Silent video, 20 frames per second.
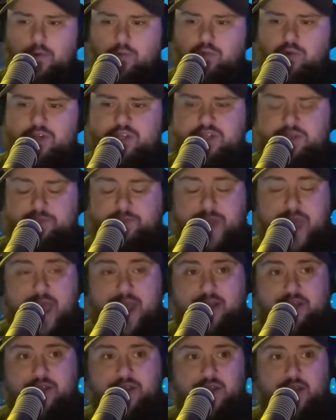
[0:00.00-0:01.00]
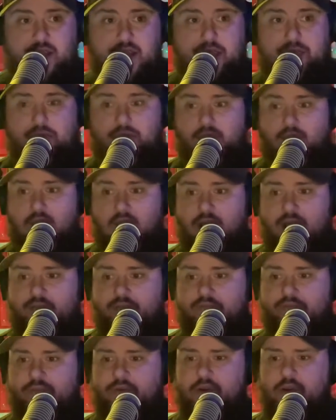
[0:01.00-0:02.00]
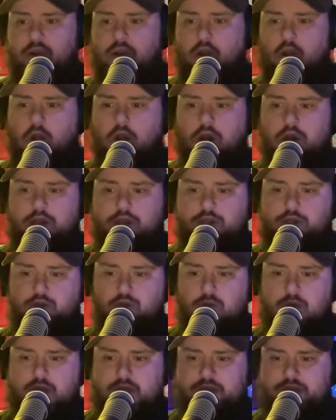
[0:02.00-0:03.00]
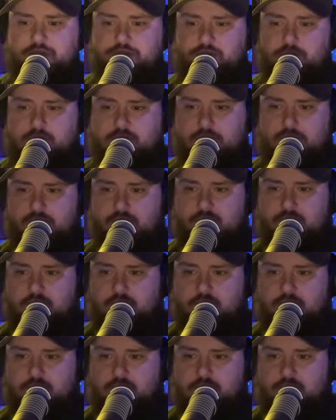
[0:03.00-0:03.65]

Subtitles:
Respect and love are a two-way street.